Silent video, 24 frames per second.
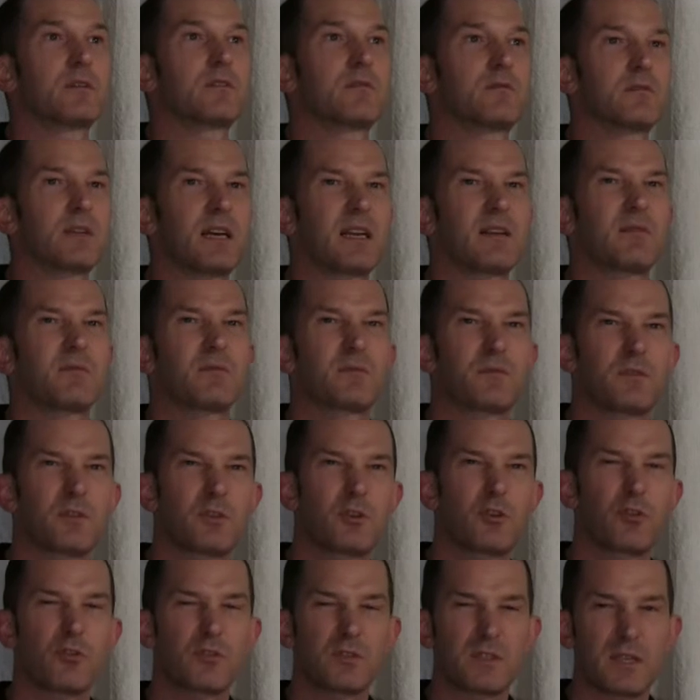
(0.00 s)
and
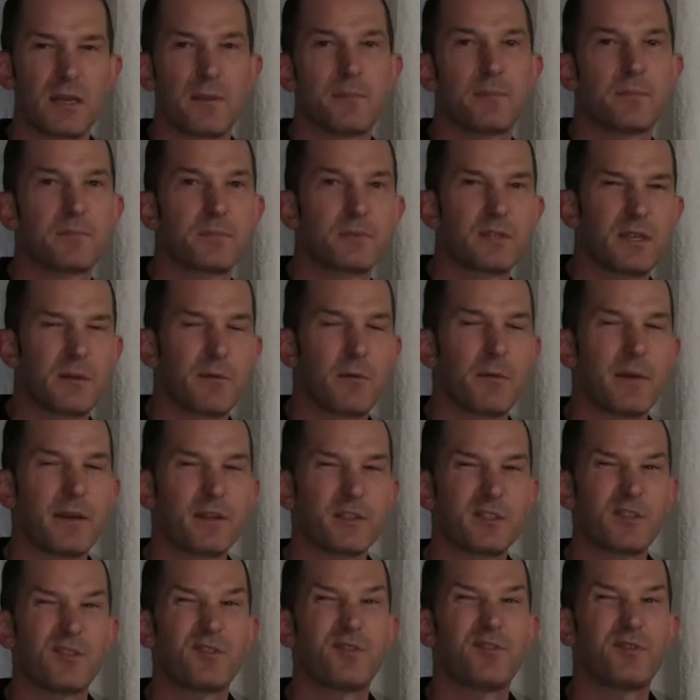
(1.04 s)
cause some
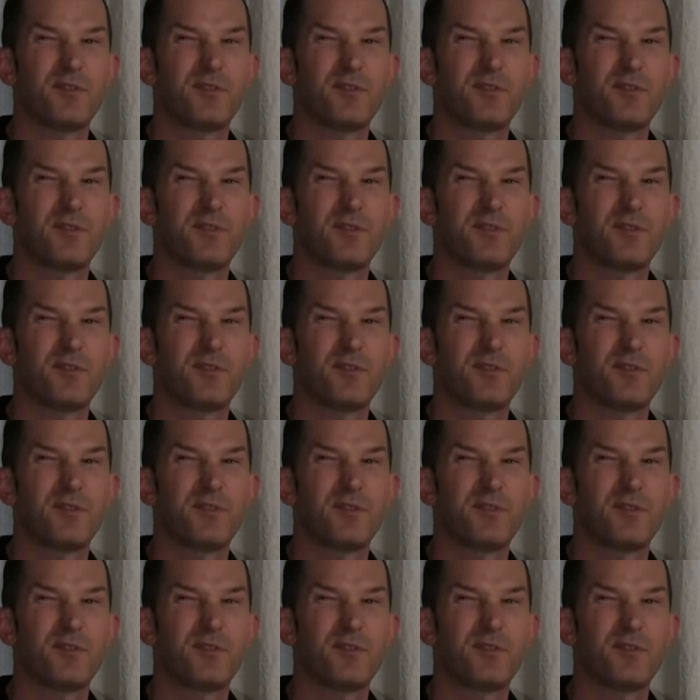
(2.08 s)
amounts of